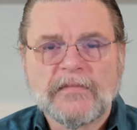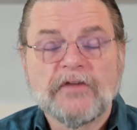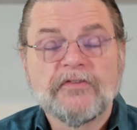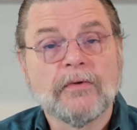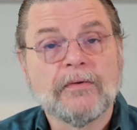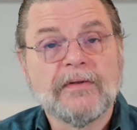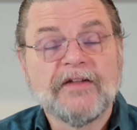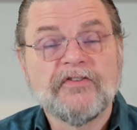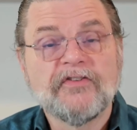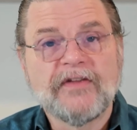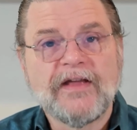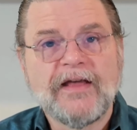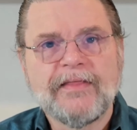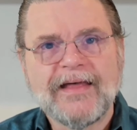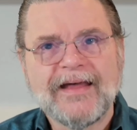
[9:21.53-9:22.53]
So let's
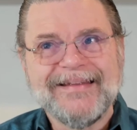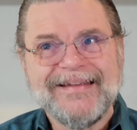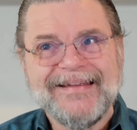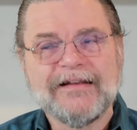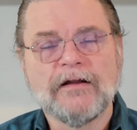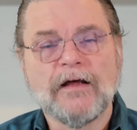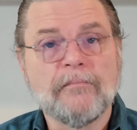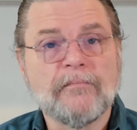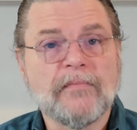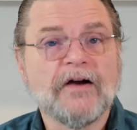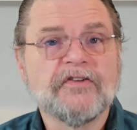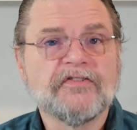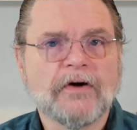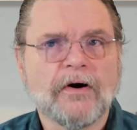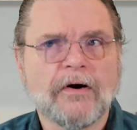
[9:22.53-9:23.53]
say that in
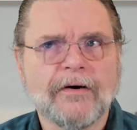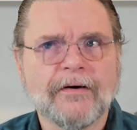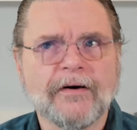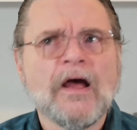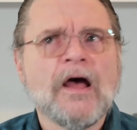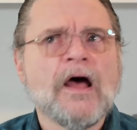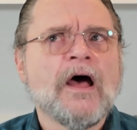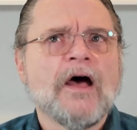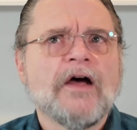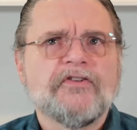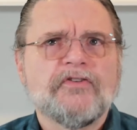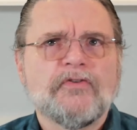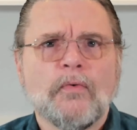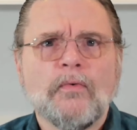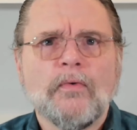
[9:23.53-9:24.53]
amongst our
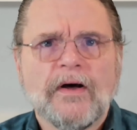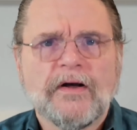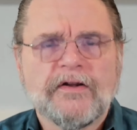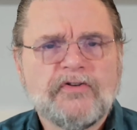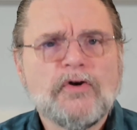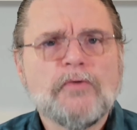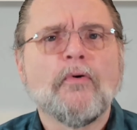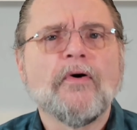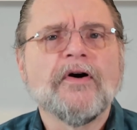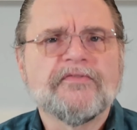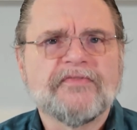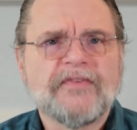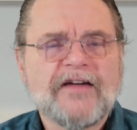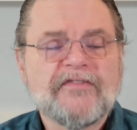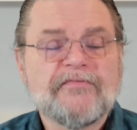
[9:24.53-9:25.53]

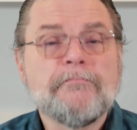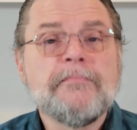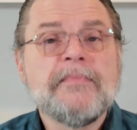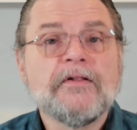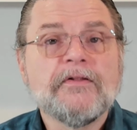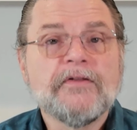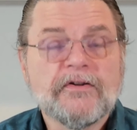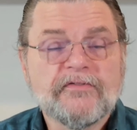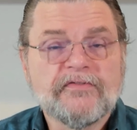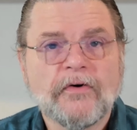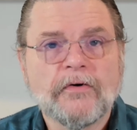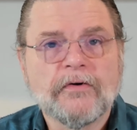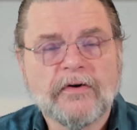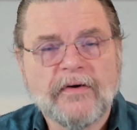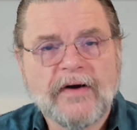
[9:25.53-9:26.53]
2.5 million
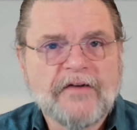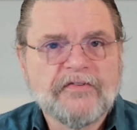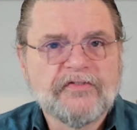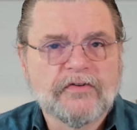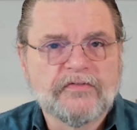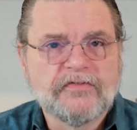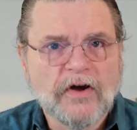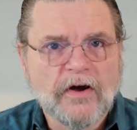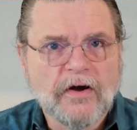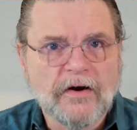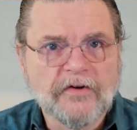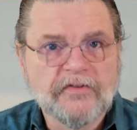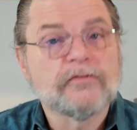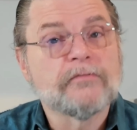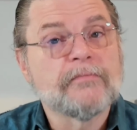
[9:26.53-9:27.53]
photographs of
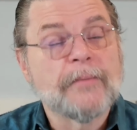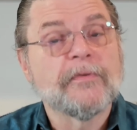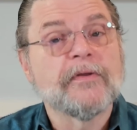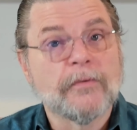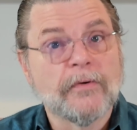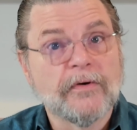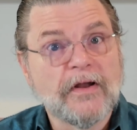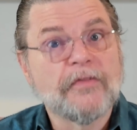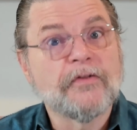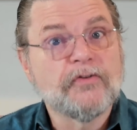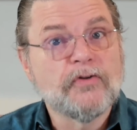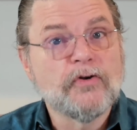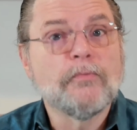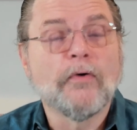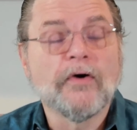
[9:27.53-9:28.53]
dogs. Remember, there were another
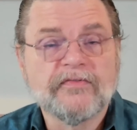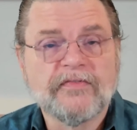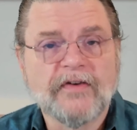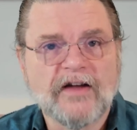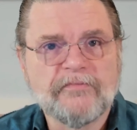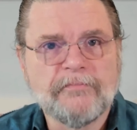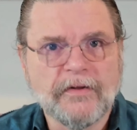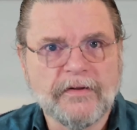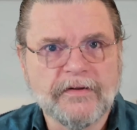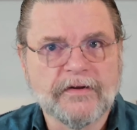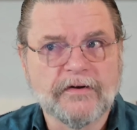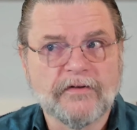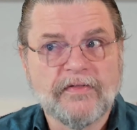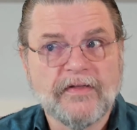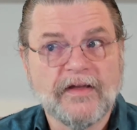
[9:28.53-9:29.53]
2.5
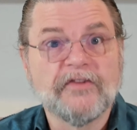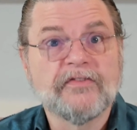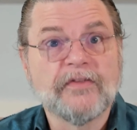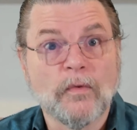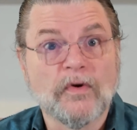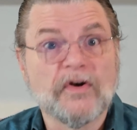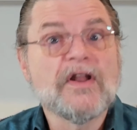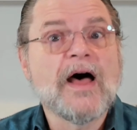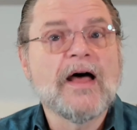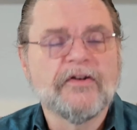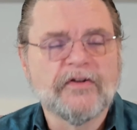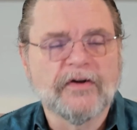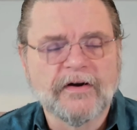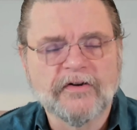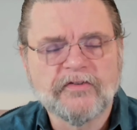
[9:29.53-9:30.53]
million of things that were not
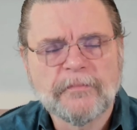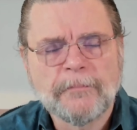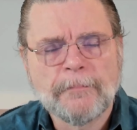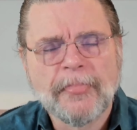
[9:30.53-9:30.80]
dogs.